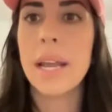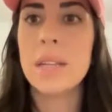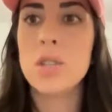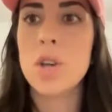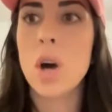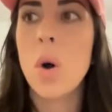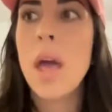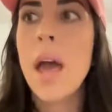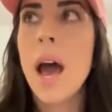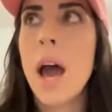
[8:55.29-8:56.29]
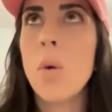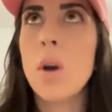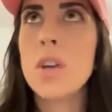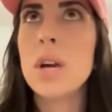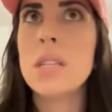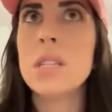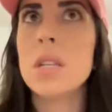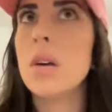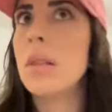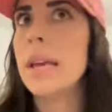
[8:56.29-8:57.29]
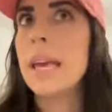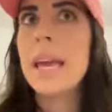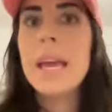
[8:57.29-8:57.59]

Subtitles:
And so I want you guys to know, like,